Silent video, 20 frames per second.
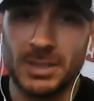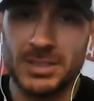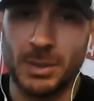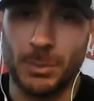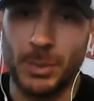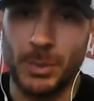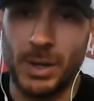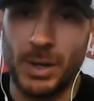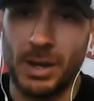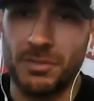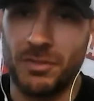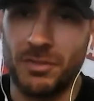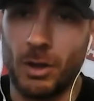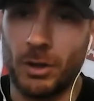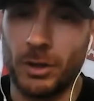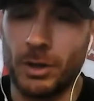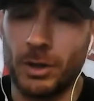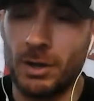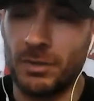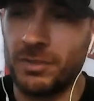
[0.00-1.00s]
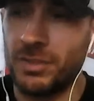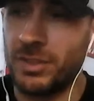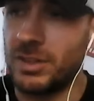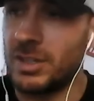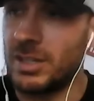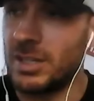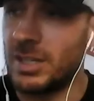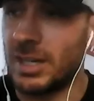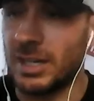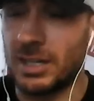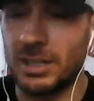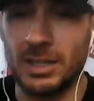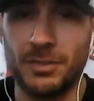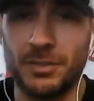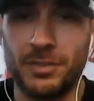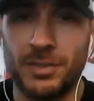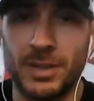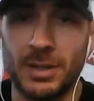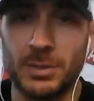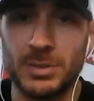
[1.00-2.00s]
Someone had fallen off the
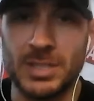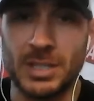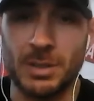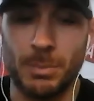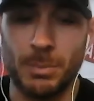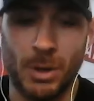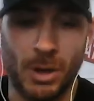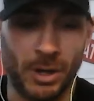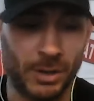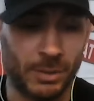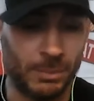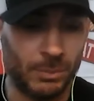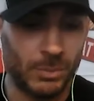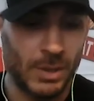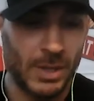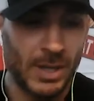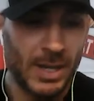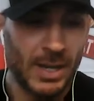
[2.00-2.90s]
cliff and it was at the bottom.